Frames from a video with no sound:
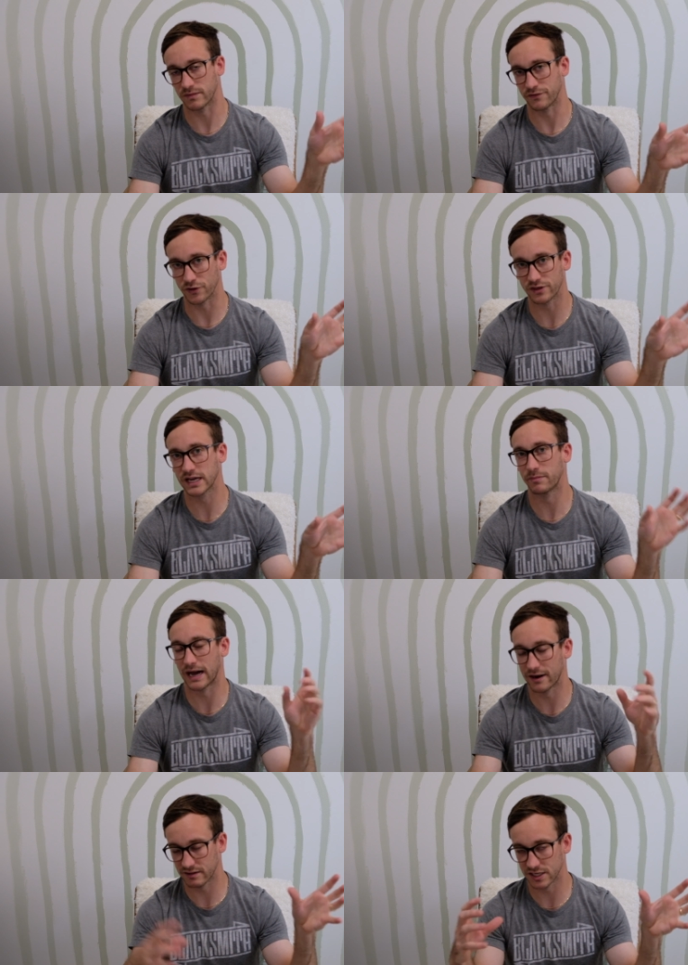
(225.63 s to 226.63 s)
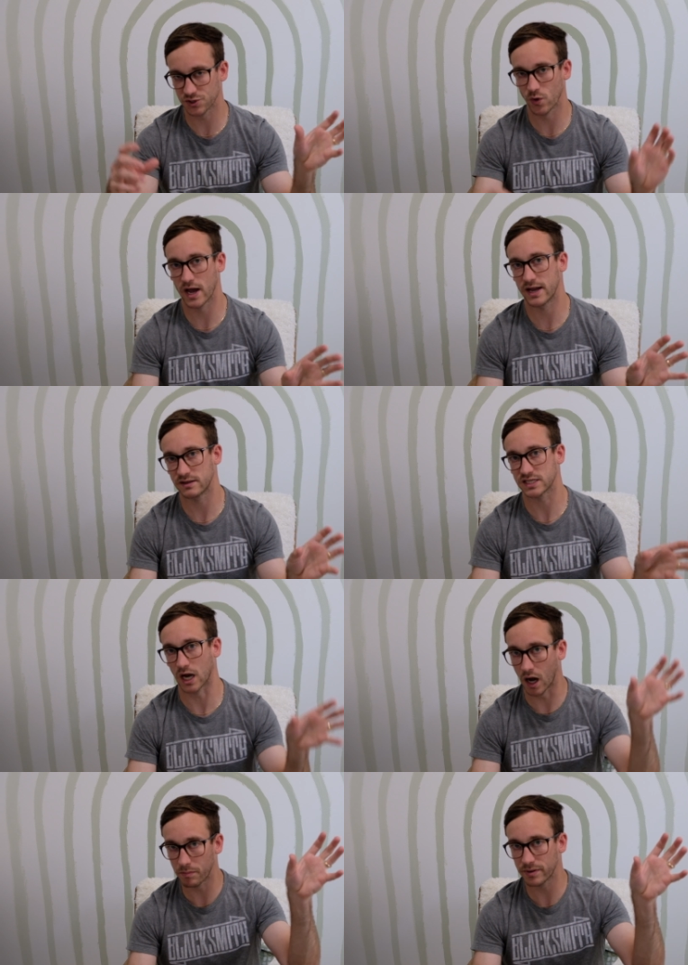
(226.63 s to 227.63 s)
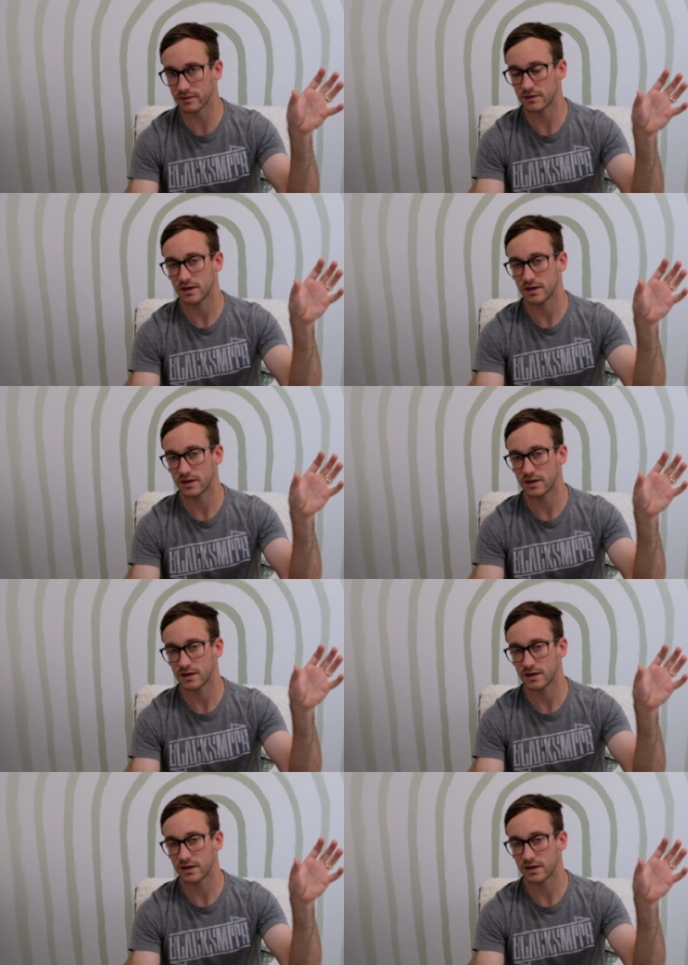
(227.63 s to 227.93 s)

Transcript: if you think about it this way, it's up.